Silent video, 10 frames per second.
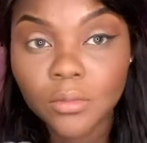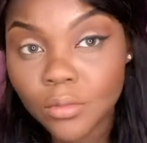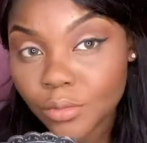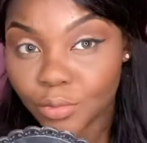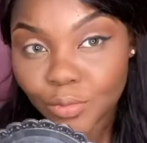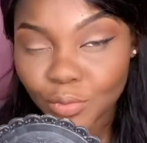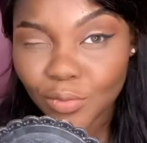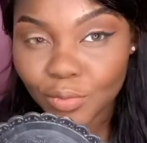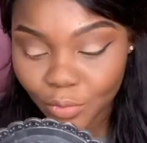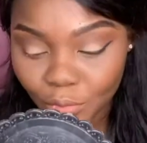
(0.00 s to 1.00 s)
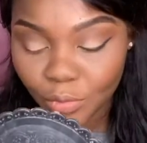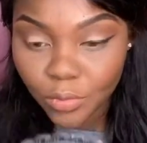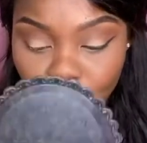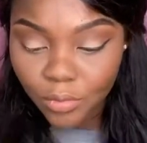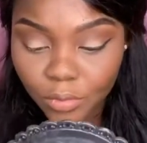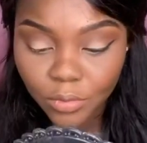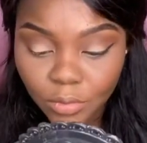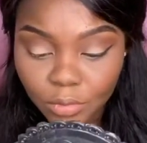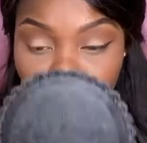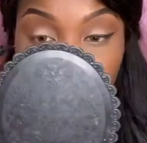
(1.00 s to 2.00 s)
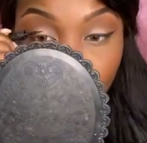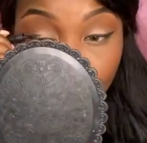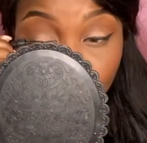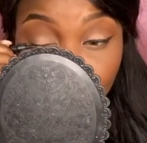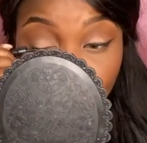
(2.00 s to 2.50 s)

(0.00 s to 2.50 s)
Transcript: You just wing it out. And I'm doing the